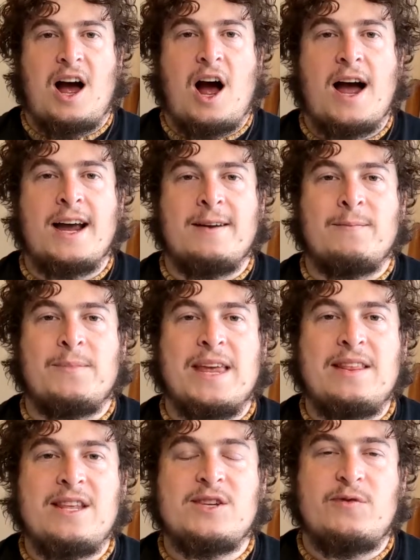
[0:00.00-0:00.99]
Hi,
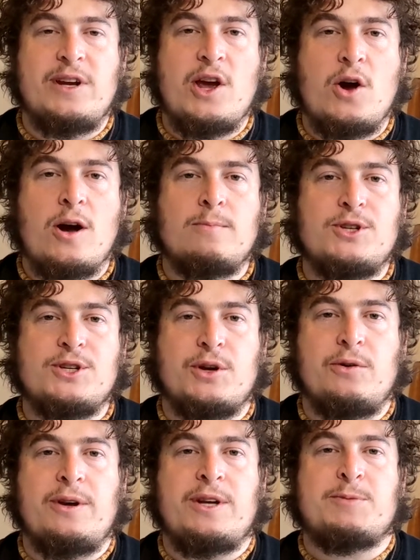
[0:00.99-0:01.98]
in this video I'm just
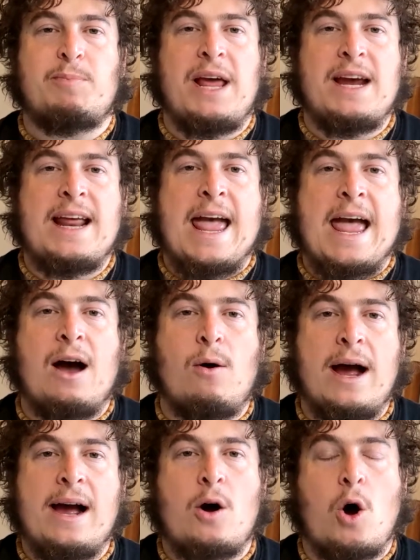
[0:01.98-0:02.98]
going to explain how
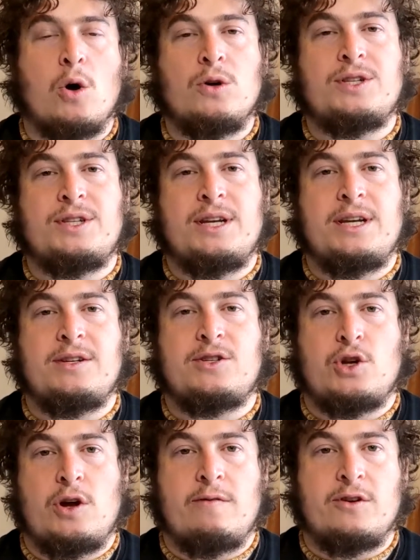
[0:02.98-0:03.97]
our hosting
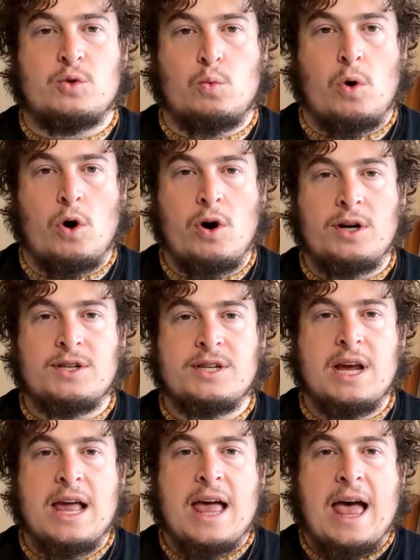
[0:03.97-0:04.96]
service works